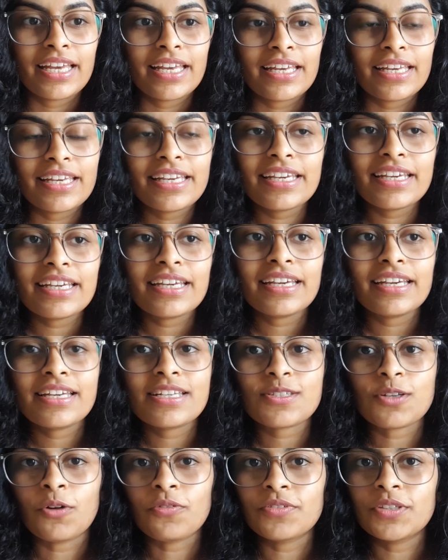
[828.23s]
He
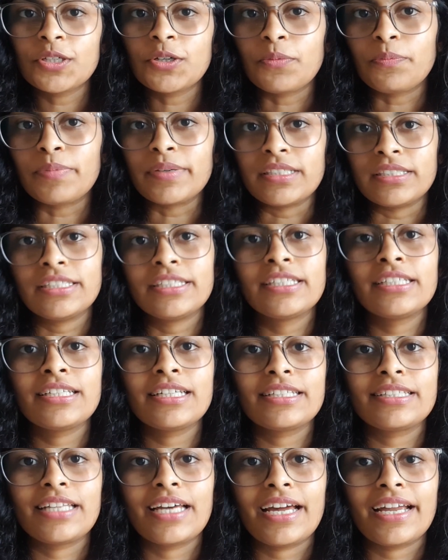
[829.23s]
is of the
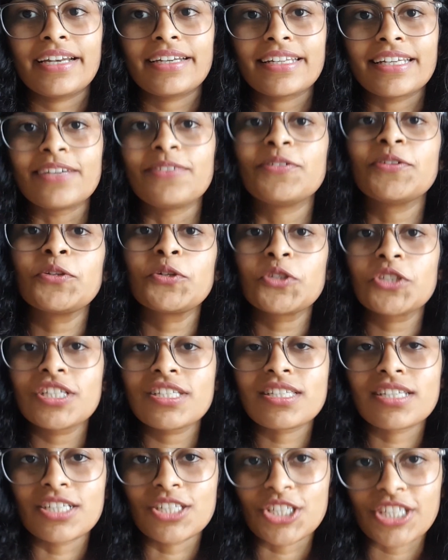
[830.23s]
opinion that even though
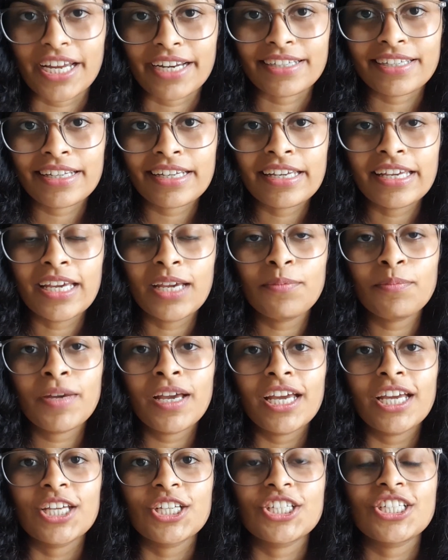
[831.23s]
she's rejecting him,
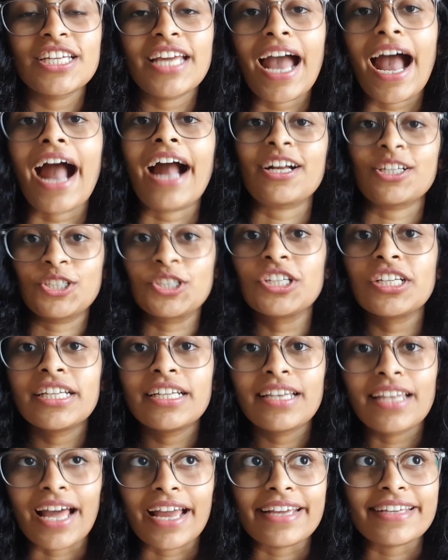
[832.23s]
she actually
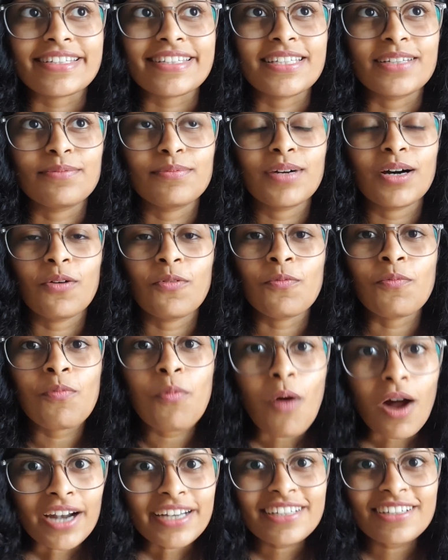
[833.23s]
likes him.
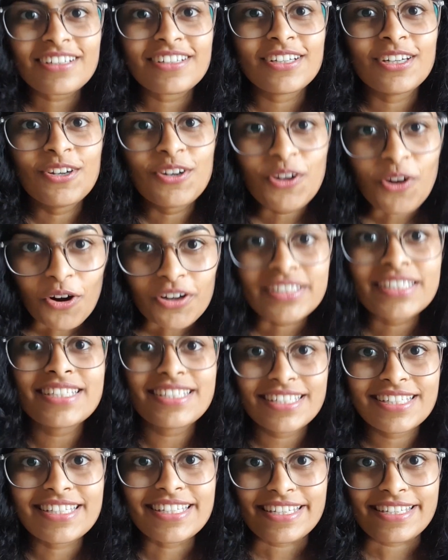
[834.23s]
What
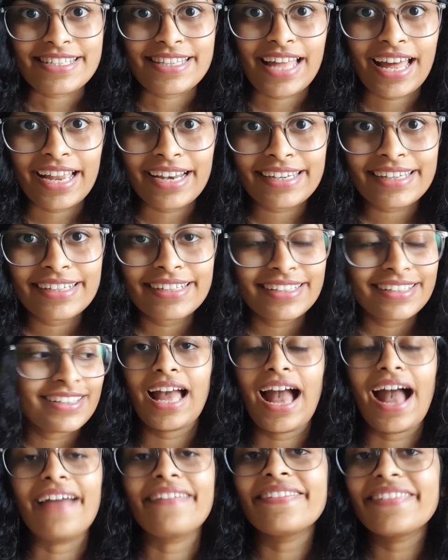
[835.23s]
nonsense is that?
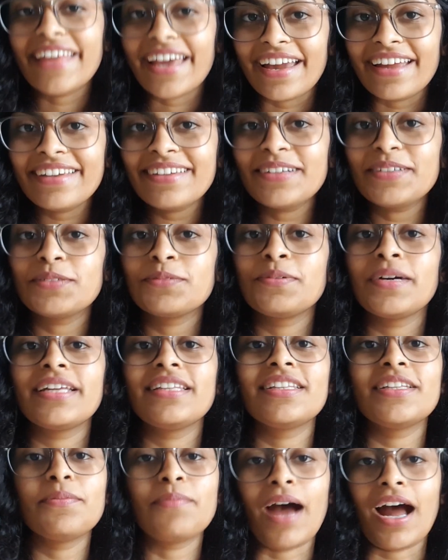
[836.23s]
And then
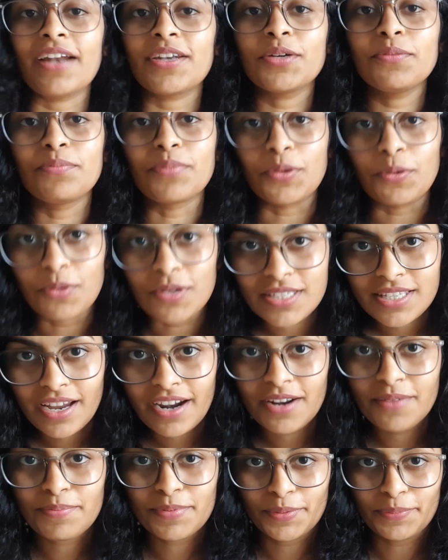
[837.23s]
when the matter blows
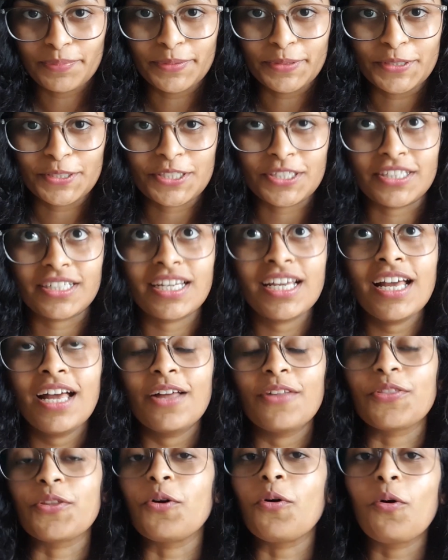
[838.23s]
out of proportion,
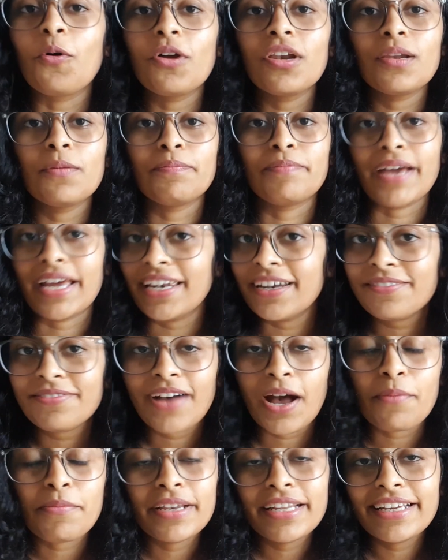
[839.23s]
the whole Bennet
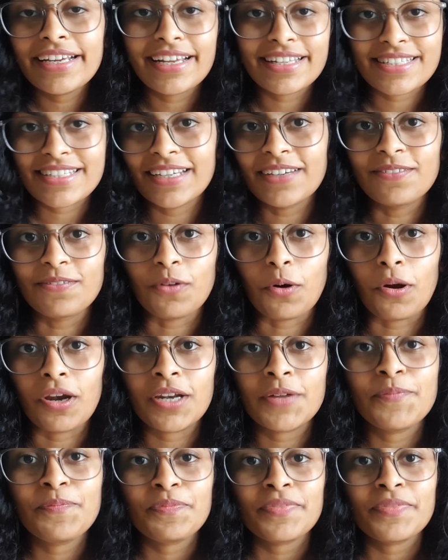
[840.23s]
family gets involved.